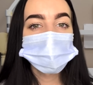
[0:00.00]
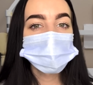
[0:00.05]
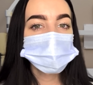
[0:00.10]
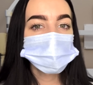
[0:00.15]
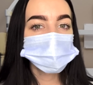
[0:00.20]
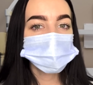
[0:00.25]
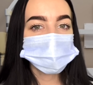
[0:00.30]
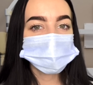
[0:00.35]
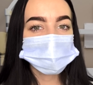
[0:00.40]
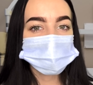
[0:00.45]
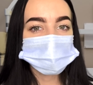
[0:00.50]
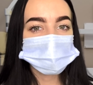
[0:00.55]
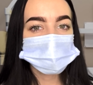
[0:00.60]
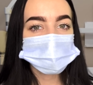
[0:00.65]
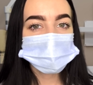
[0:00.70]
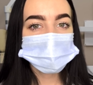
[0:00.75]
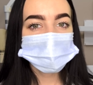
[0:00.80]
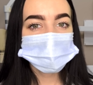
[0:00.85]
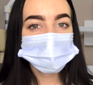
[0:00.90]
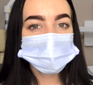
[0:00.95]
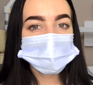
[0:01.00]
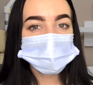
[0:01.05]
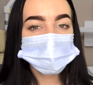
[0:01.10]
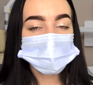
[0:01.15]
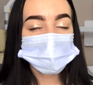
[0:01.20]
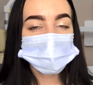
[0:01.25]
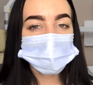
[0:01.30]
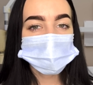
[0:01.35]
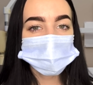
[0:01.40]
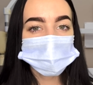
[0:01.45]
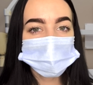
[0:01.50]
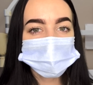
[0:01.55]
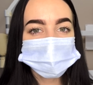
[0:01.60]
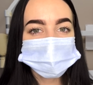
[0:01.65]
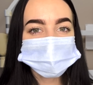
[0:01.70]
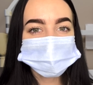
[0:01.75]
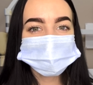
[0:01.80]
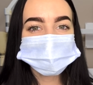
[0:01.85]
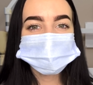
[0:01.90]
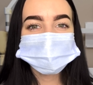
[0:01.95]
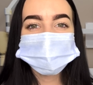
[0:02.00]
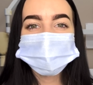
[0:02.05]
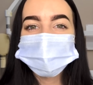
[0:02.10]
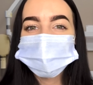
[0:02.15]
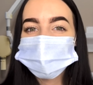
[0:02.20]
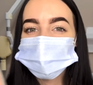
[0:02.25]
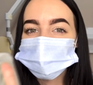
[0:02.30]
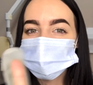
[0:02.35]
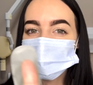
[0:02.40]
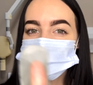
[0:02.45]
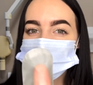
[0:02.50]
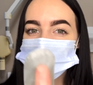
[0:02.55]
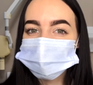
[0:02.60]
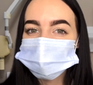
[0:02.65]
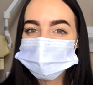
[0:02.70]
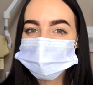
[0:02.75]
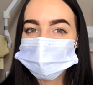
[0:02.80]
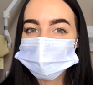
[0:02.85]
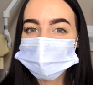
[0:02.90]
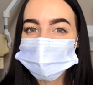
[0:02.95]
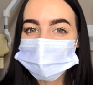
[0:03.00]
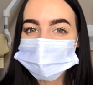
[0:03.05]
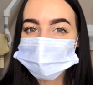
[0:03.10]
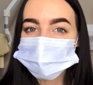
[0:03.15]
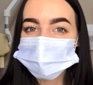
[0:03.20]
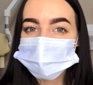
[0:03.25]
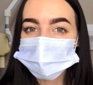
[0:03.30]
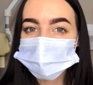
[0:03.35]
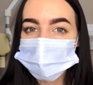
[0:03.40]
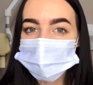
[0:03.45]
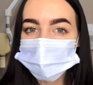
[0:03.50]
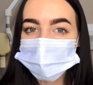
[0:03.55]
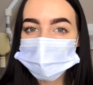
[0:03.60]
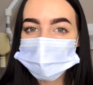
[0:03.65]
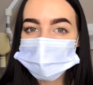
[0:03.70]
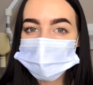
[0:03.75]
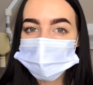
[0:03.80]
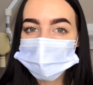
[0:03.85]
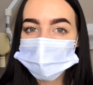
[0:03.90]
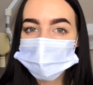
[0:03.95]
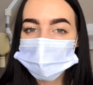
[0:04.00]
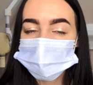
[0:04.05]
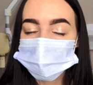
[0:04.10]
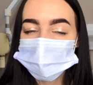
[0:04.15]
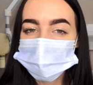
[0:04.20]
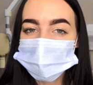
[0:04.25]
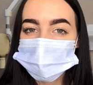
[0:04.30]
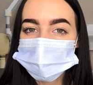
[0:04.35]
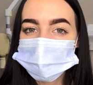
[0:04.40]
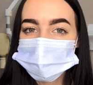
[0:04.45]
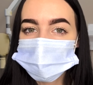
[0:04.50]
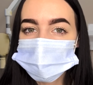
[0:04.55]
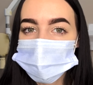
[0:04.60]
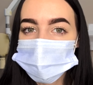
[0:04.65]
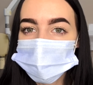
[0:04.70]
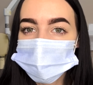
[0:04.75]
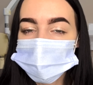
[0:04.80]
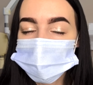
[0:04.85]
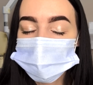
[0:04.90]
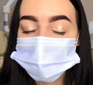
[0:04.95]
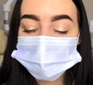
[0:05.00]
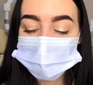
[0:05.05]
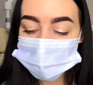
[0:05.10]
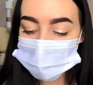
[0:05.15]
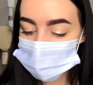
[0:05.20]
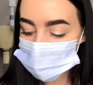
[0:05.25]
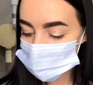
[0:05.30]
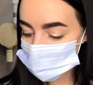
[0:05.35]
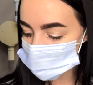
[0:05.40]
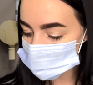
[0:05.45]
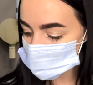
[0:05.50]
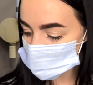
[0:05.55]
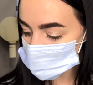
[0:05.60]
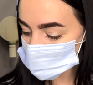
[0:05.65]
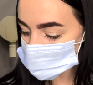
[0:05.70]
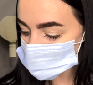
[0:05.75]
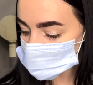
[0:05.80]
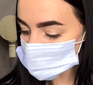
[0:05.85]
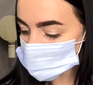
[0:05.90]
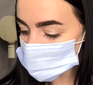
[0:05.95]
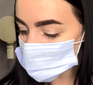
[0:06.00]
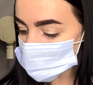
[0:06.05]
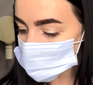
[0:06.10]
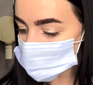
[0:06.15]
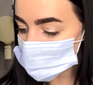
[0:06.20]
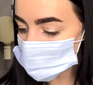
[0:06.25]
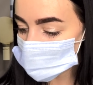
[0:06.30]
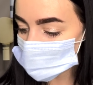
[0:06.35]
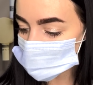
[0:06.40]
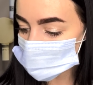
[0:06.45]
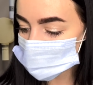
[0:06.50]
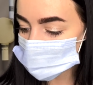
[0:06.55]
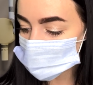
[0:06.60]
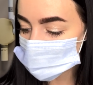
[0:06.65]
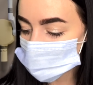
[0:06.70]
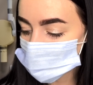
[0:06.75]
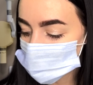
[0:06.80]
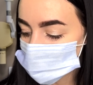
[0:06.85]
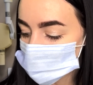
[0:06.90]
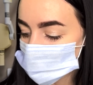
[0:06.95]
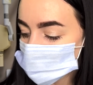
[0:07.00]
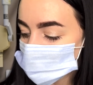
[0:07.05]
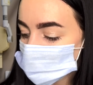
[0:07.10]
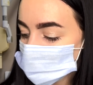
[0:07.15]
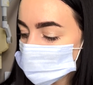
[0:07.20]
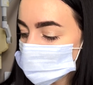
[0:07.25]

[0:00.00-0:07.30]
but that's not going to stop us. We'll make sure that your mouth is in perfect shape. So let's go ahead and start.